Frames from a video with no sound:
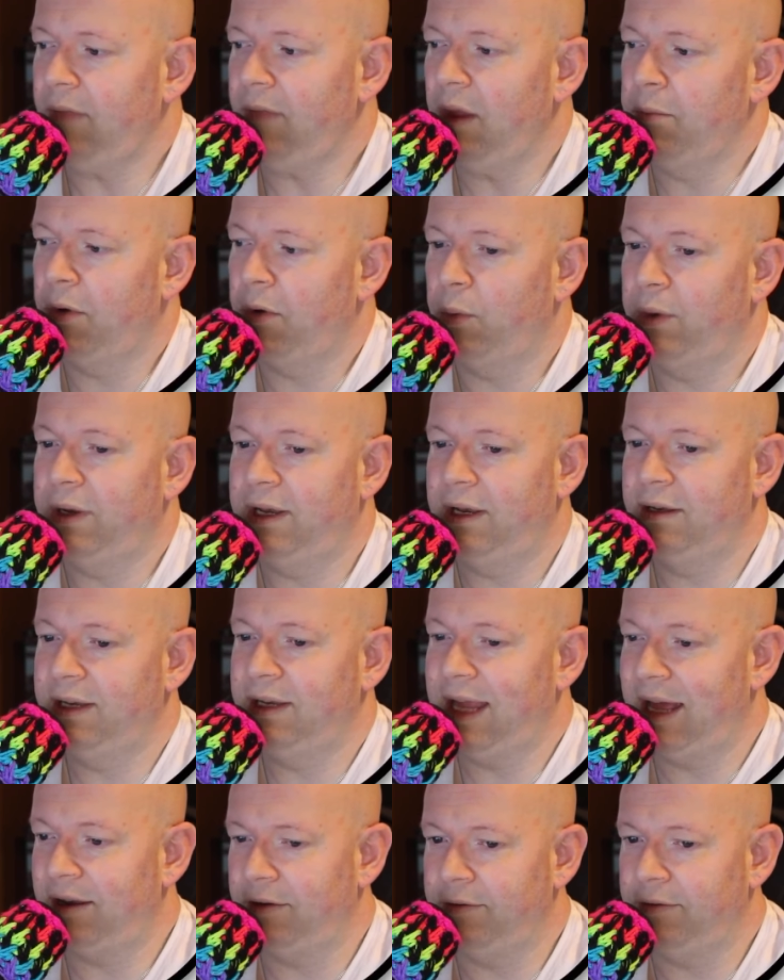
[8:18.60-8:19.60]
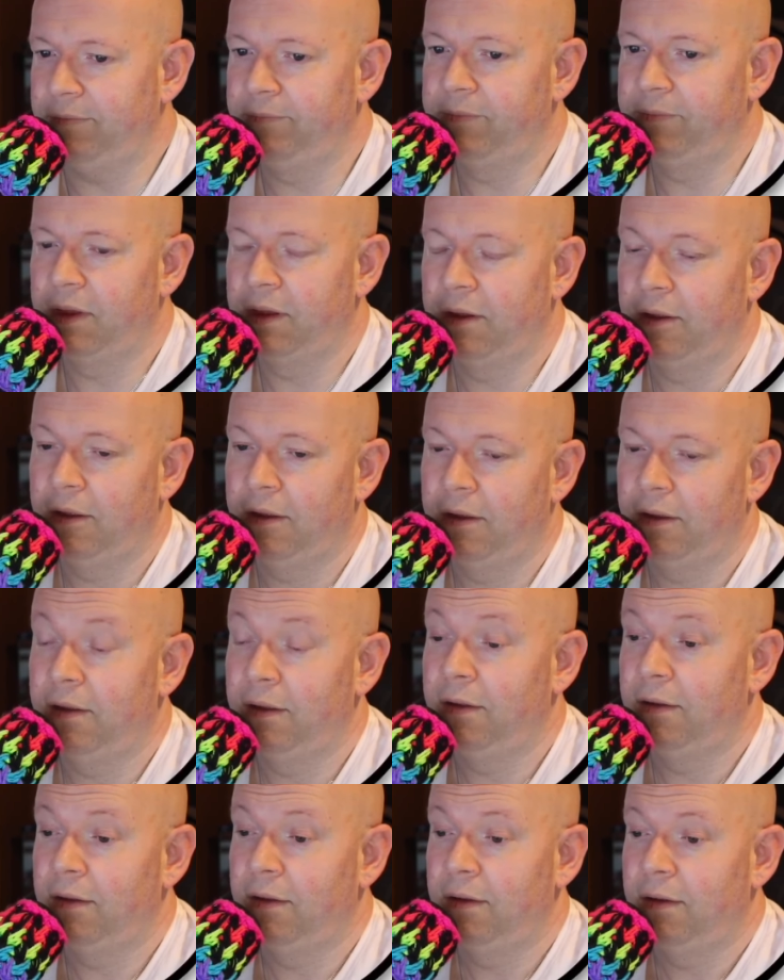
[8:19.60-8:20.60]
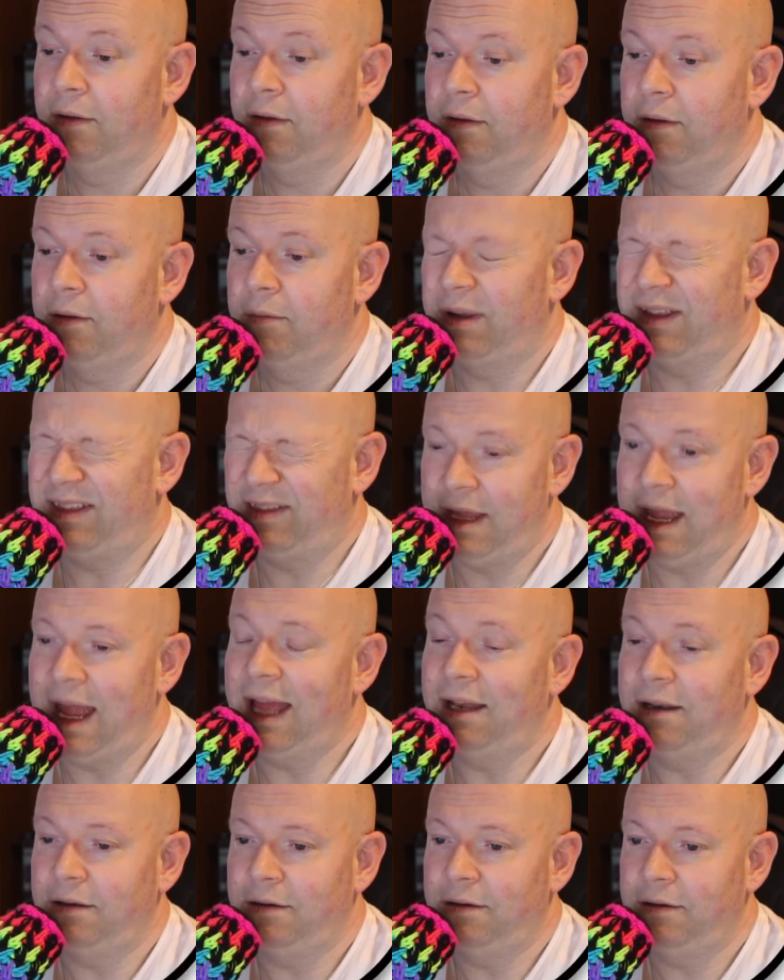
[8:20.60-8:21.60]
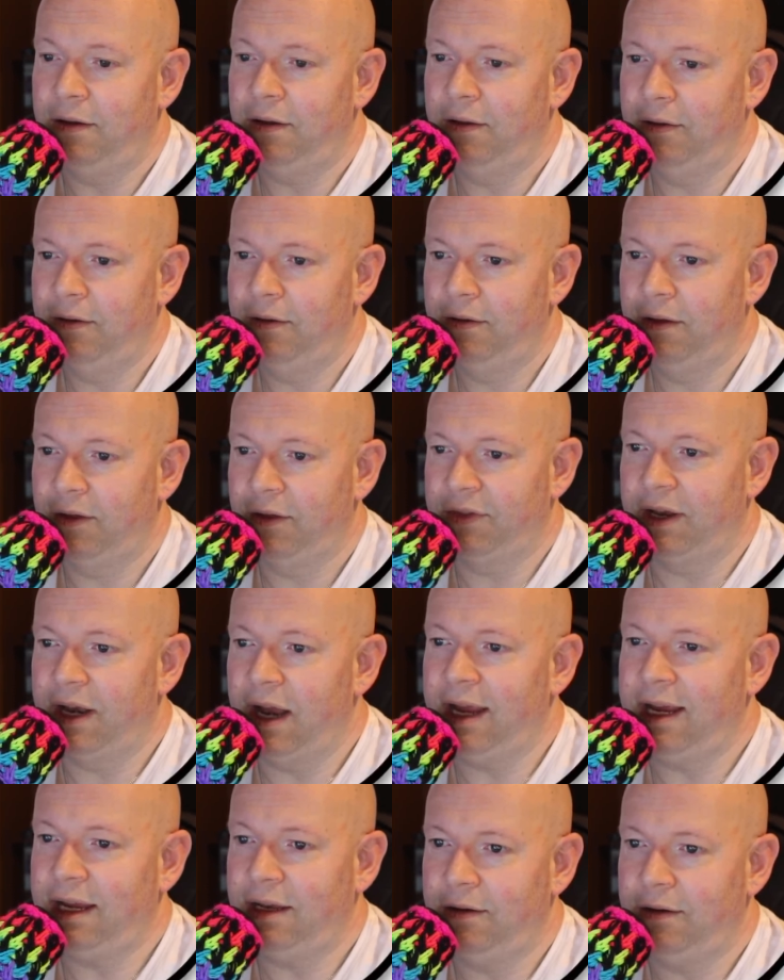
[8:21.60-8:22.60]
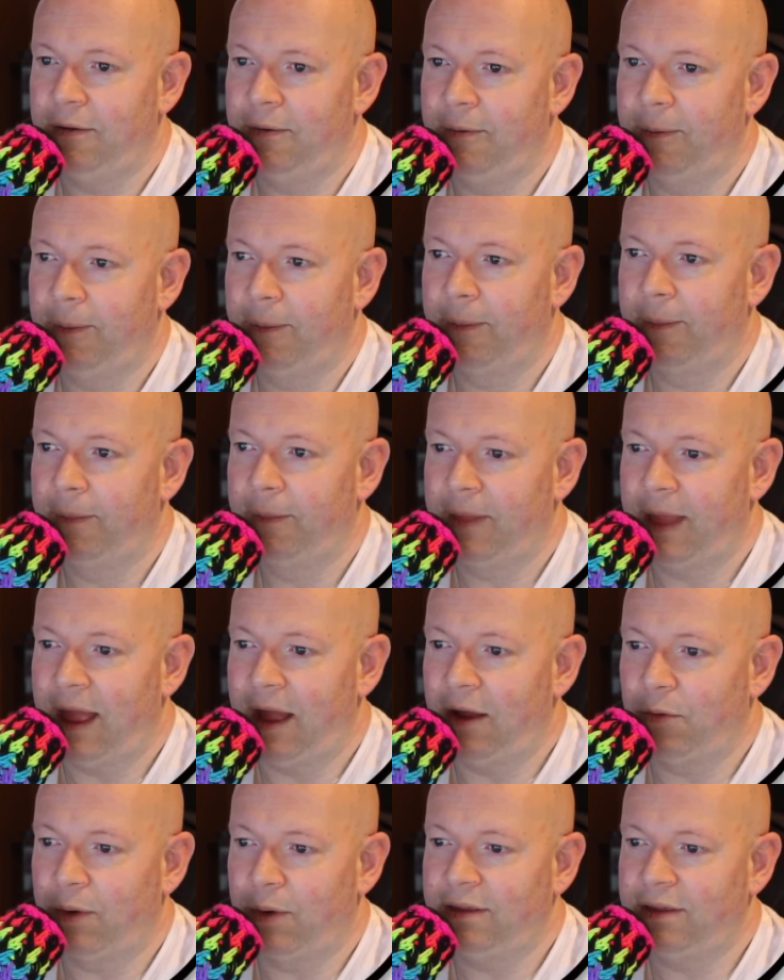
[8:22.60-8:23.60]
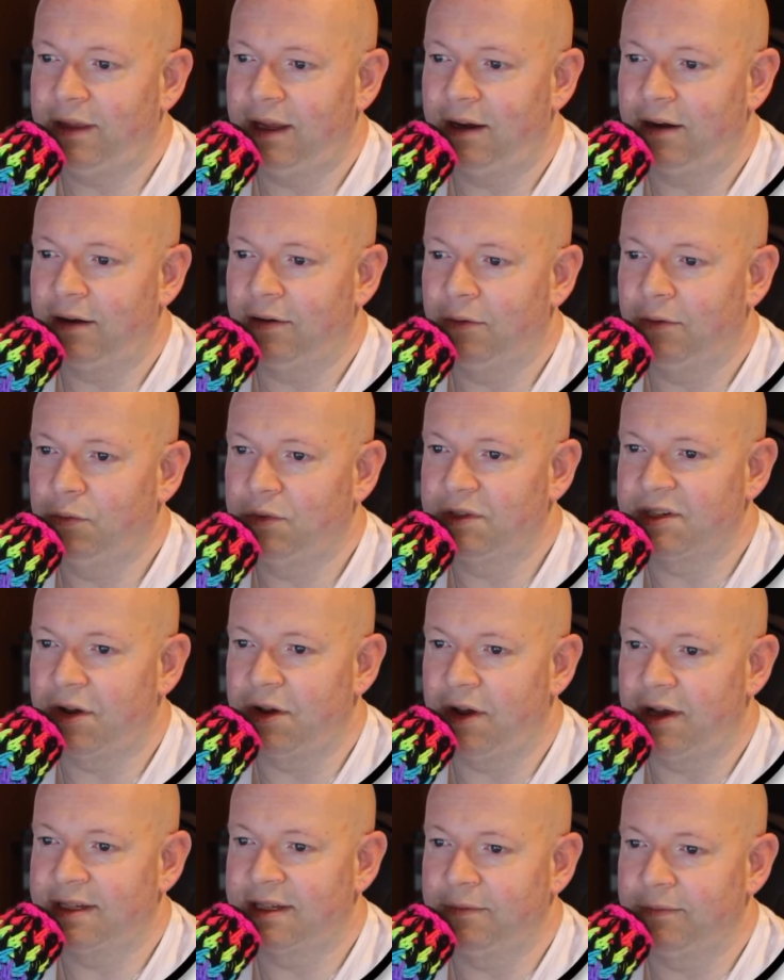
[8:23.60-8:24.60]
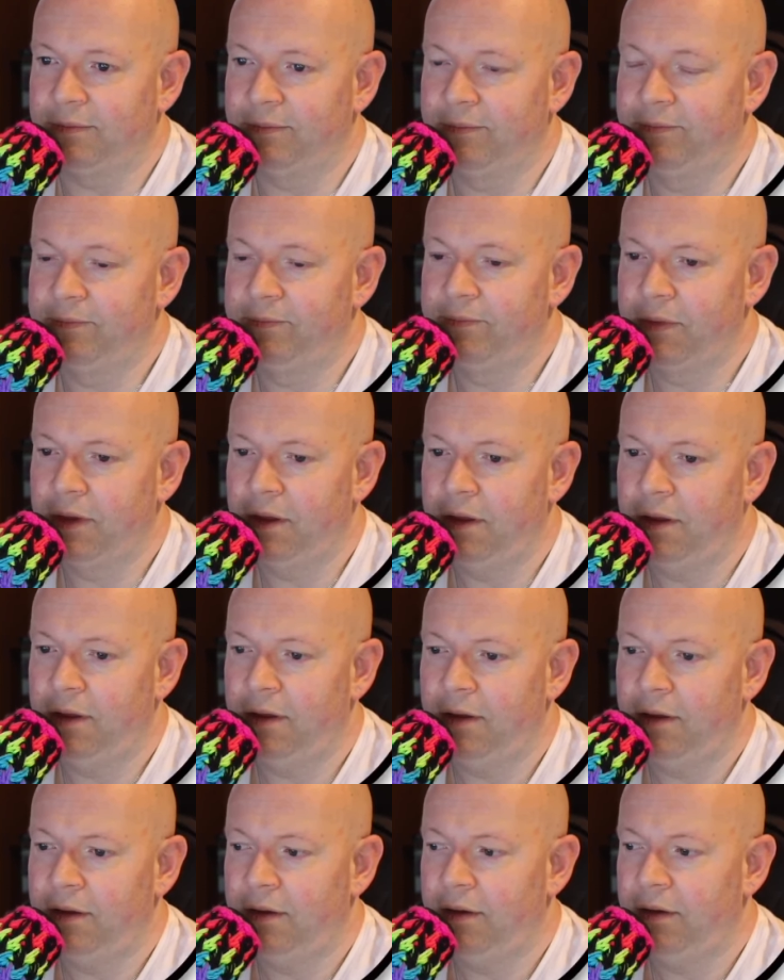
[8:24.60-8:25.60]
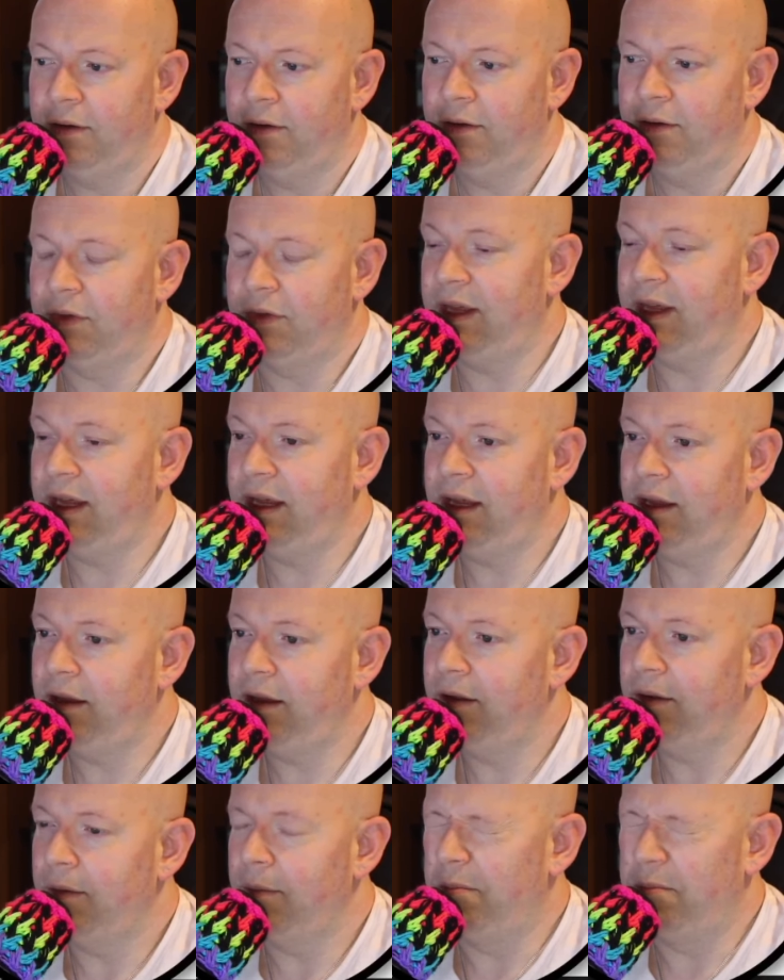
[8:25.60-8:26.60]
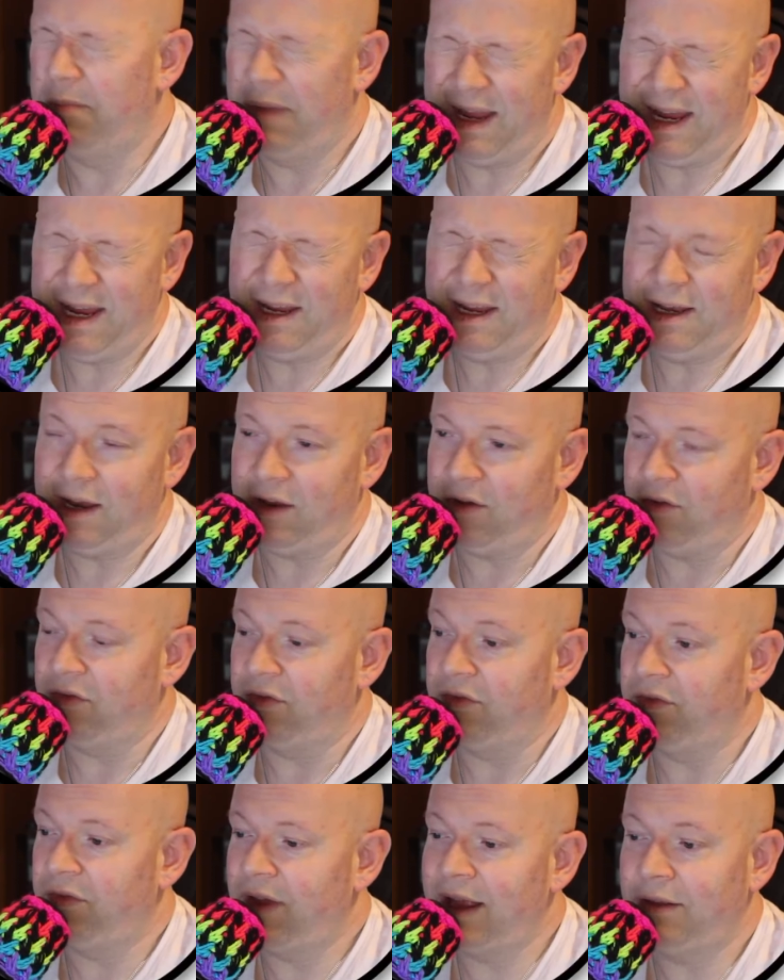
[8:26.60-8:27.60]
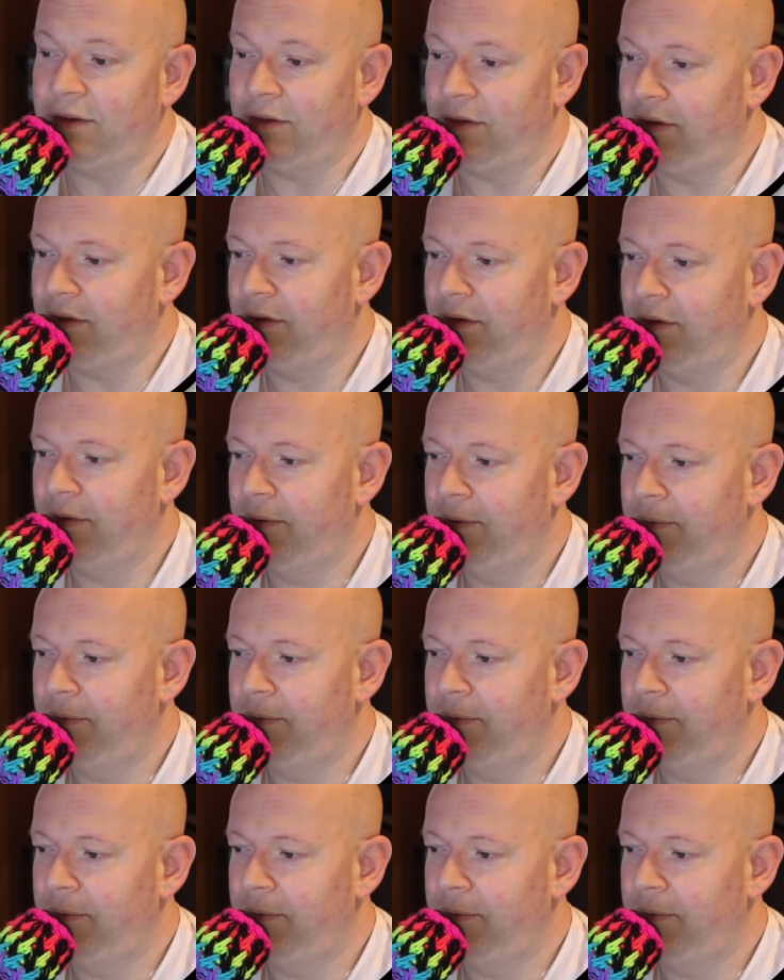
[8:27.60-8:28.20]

But we didn't get it. But the end of the night, that right there was awesome. The main event.